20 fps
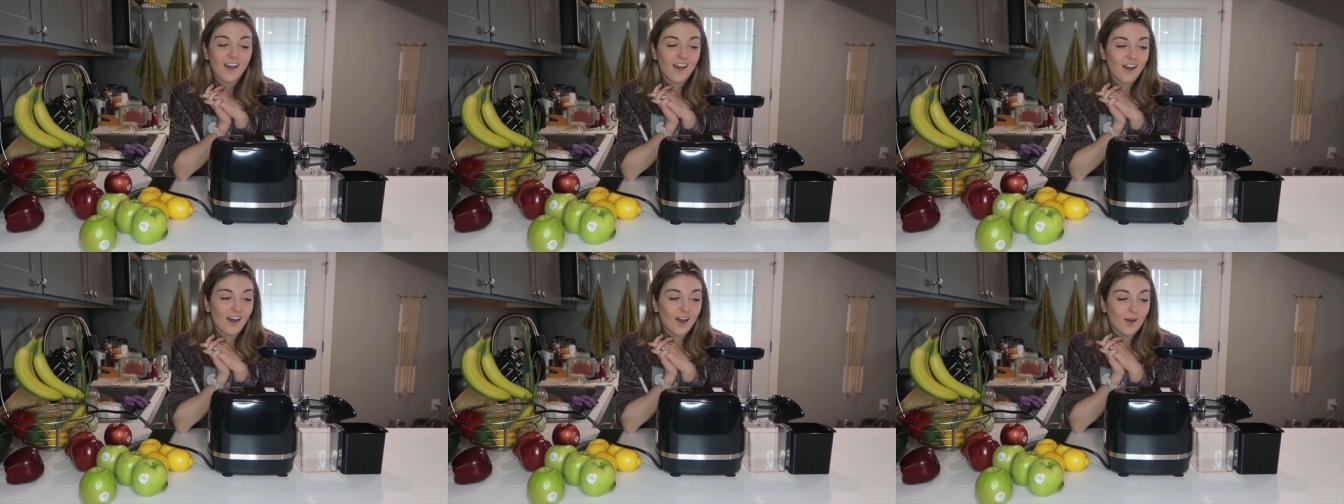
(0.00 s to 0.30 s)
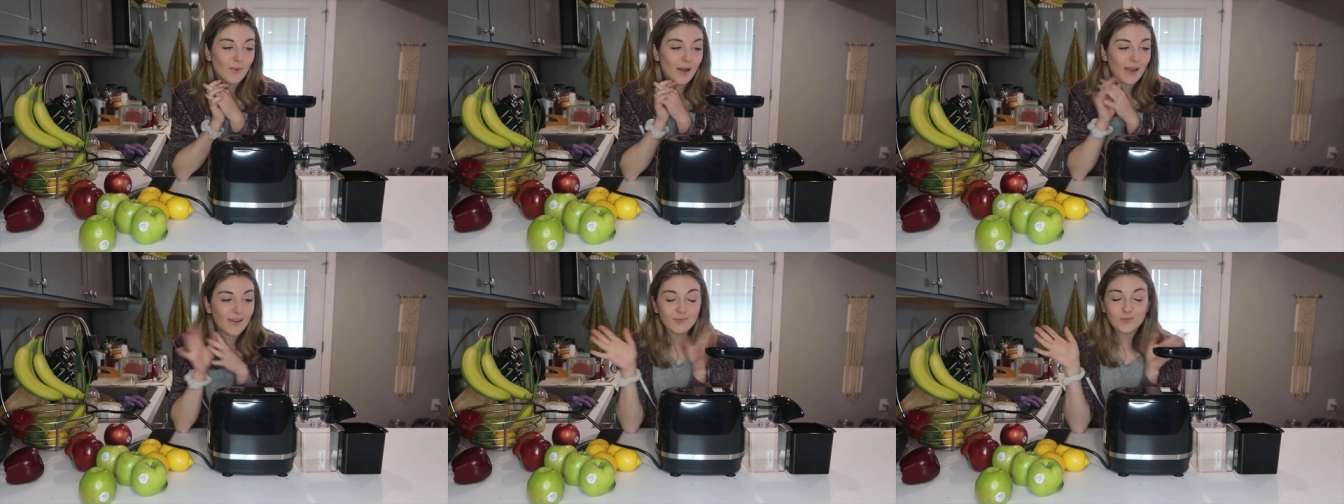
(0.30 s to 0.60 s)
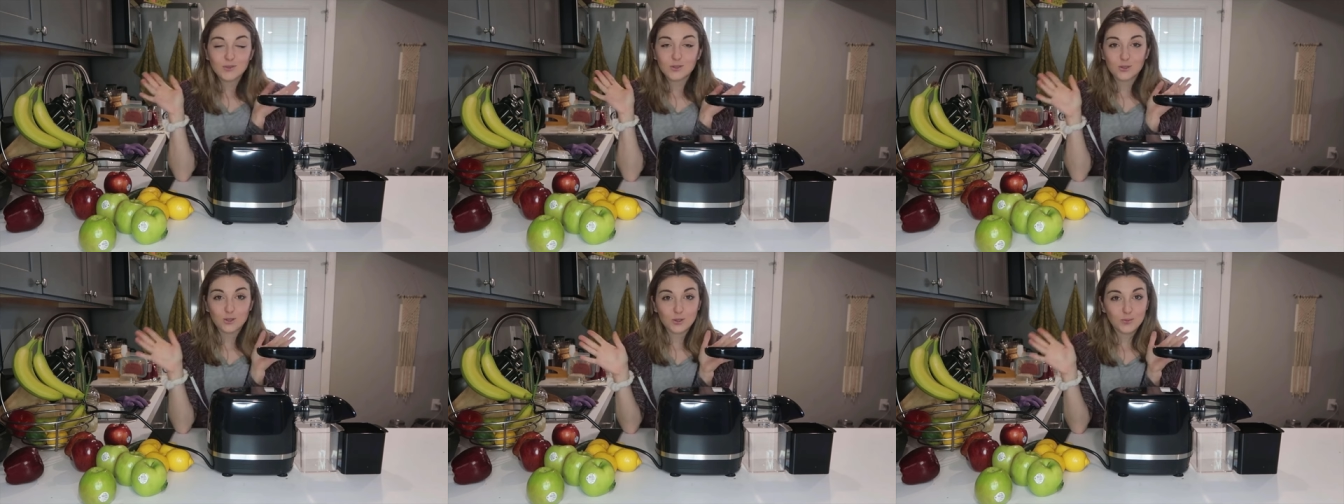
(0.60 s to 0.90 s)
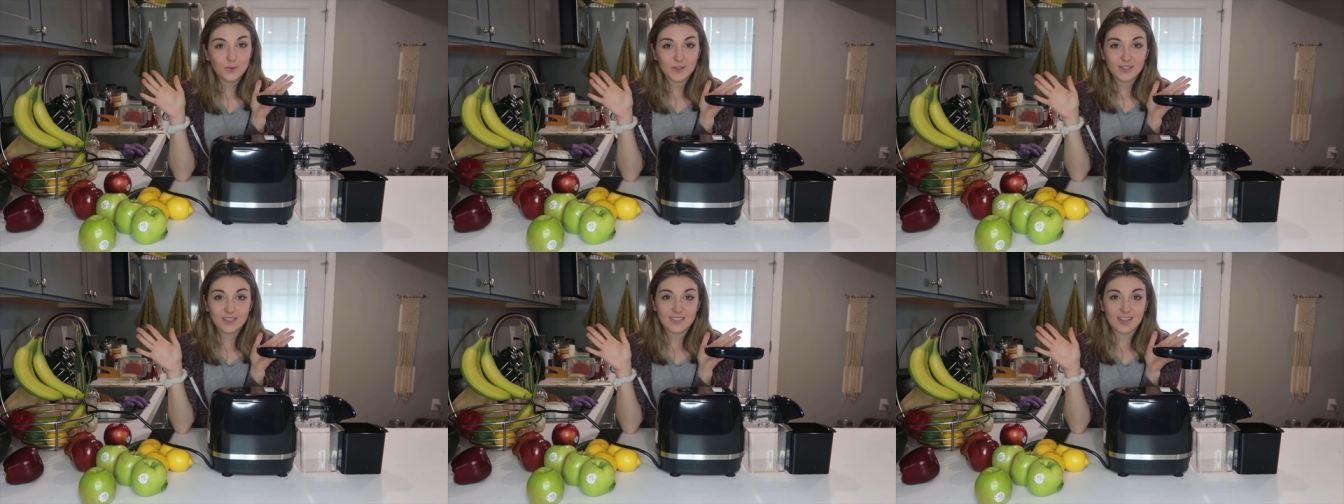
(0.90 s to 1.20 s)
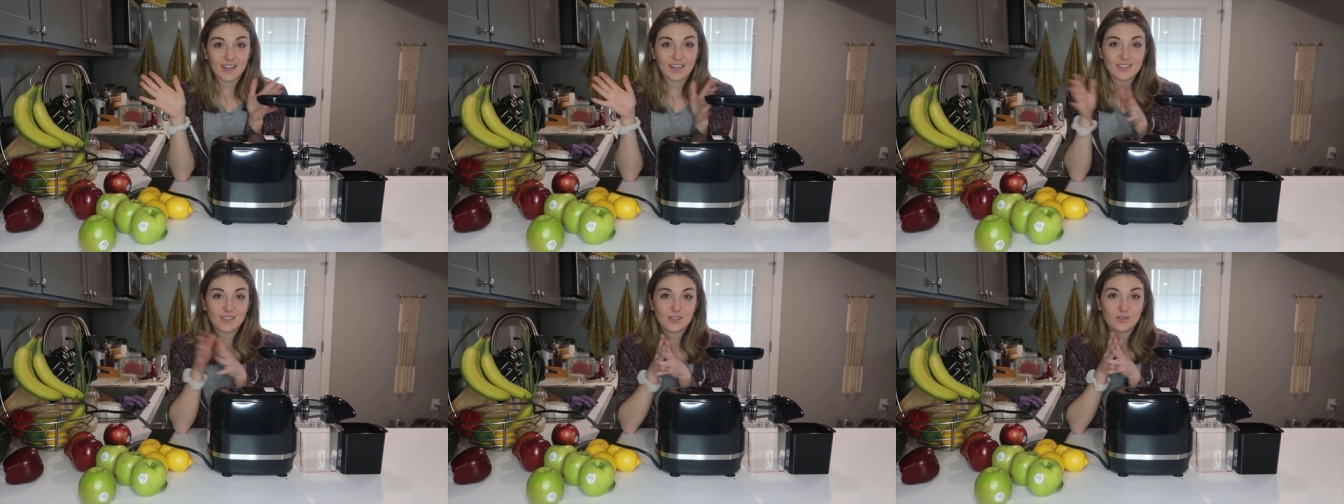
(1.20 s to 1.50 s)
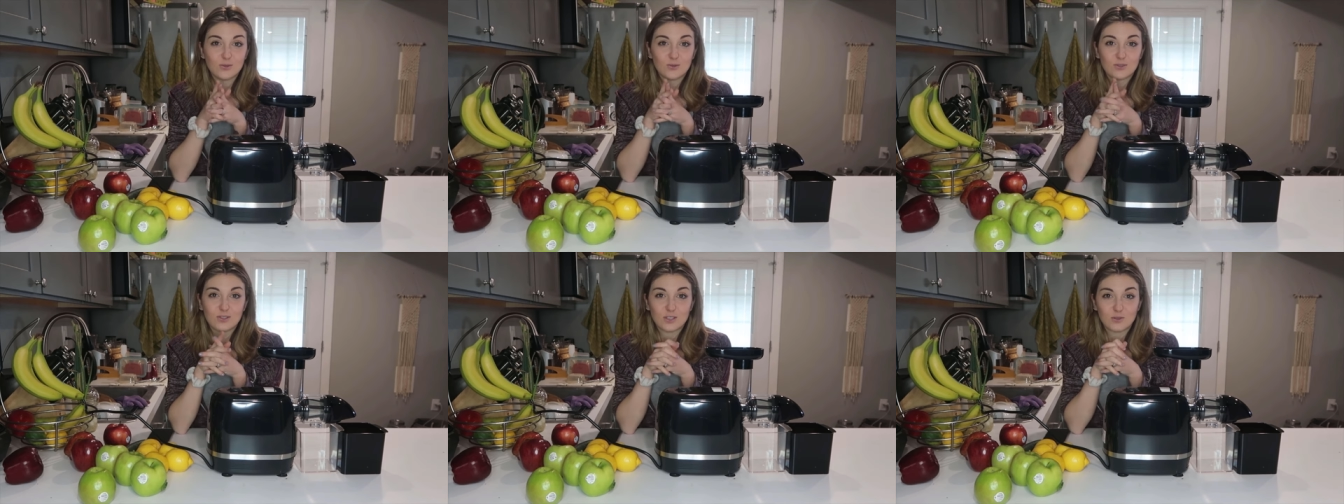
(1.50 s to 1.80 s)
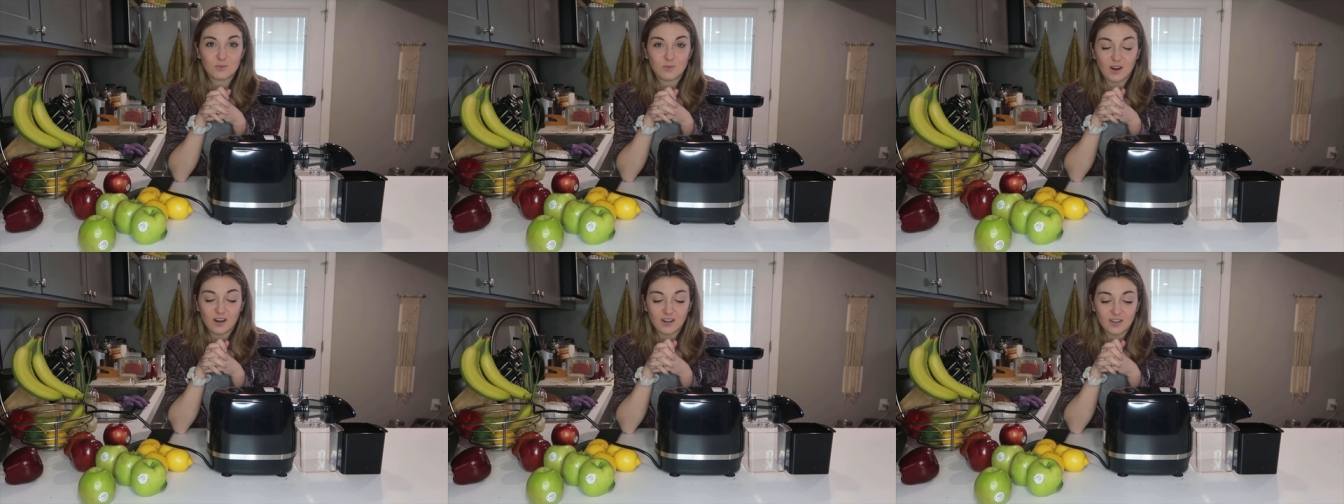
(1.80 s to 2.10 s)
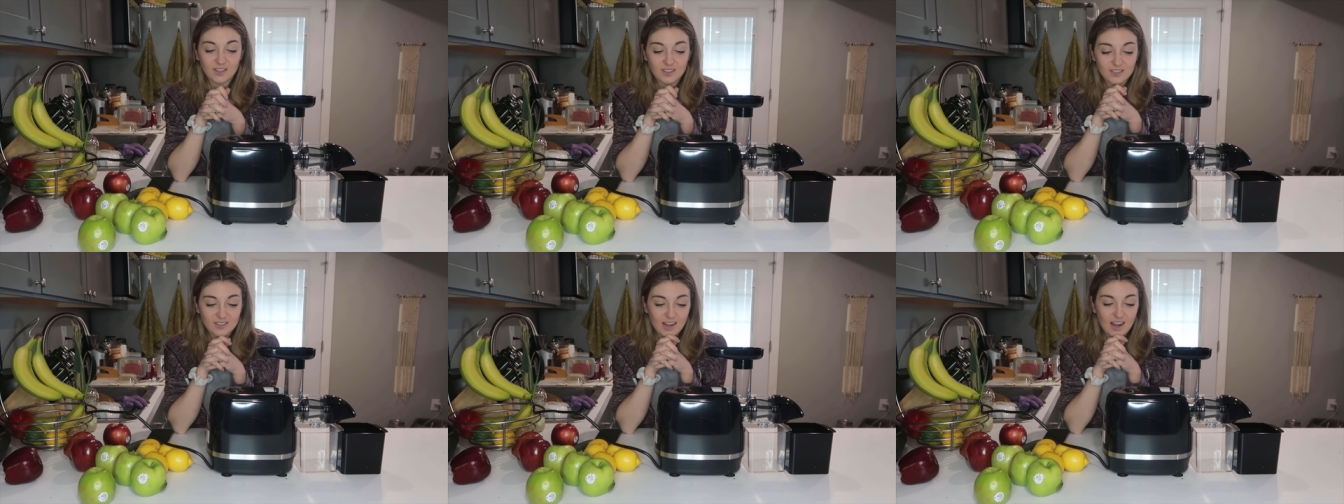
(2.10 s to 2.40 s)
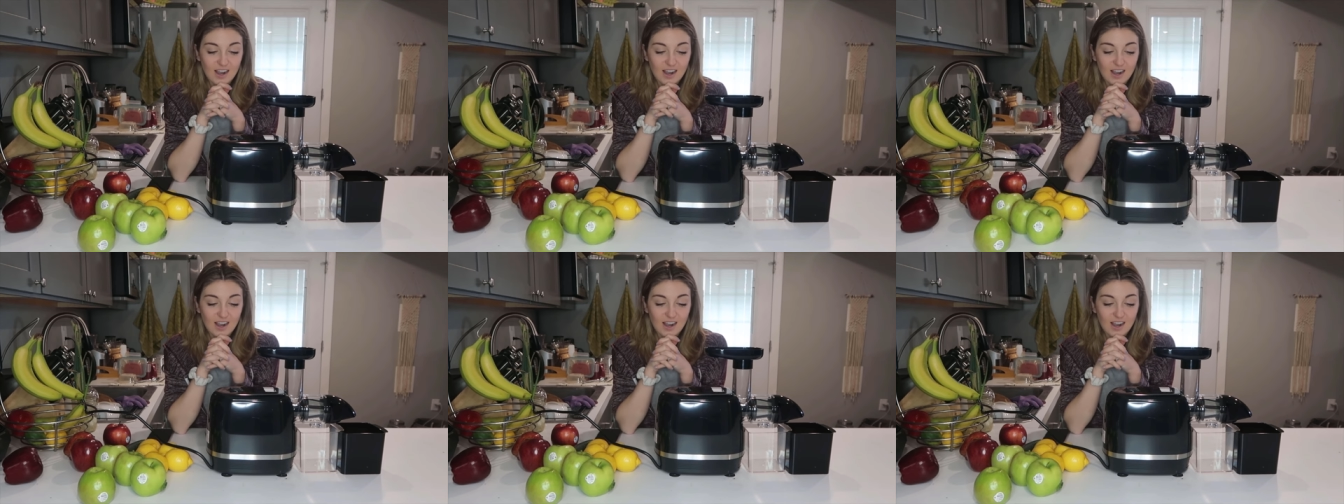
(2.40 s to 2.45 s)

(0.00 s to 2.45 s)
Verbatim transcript: Um, I'm super excited to use this product.